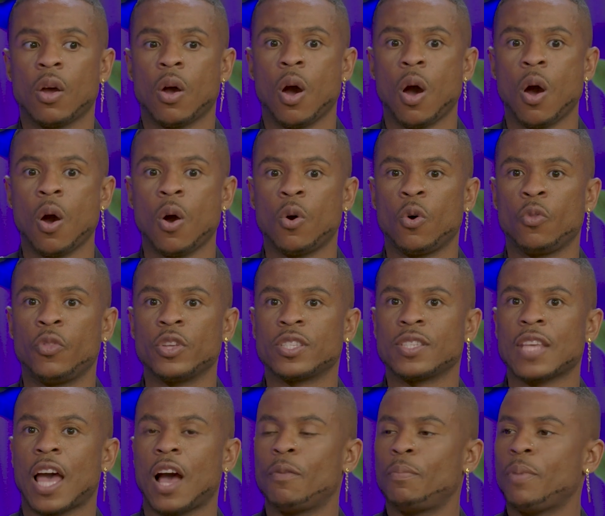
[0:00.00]
oh, the
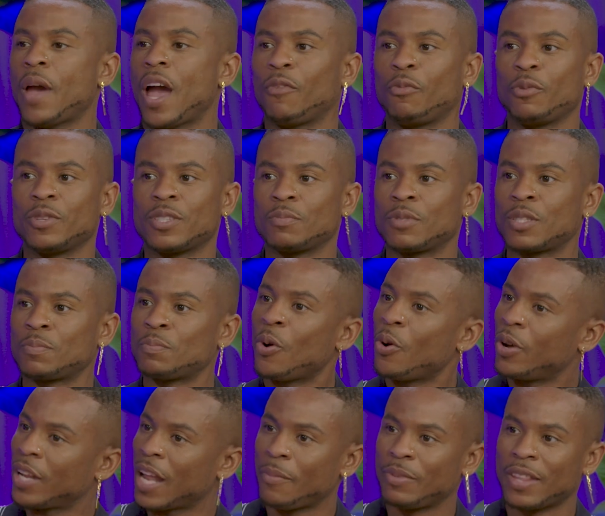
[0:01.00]
sound bath was
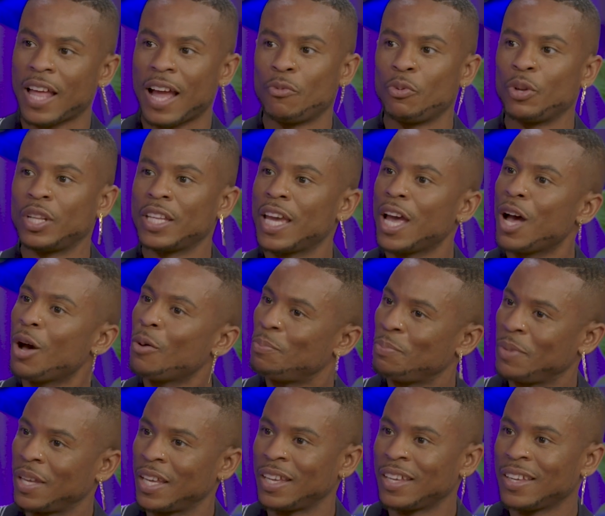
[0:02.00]
that really helped
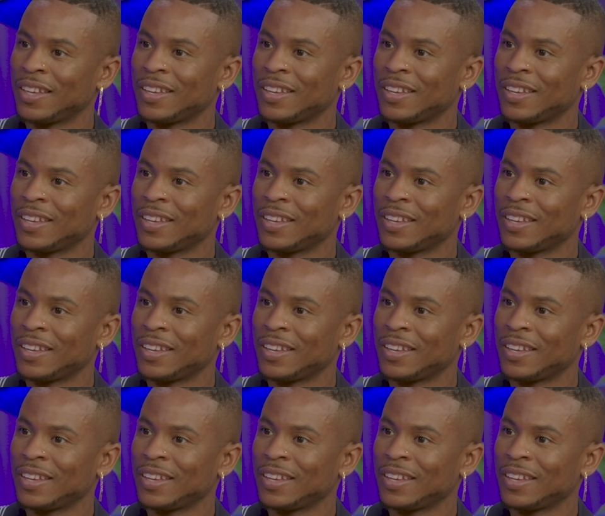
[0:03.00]
me.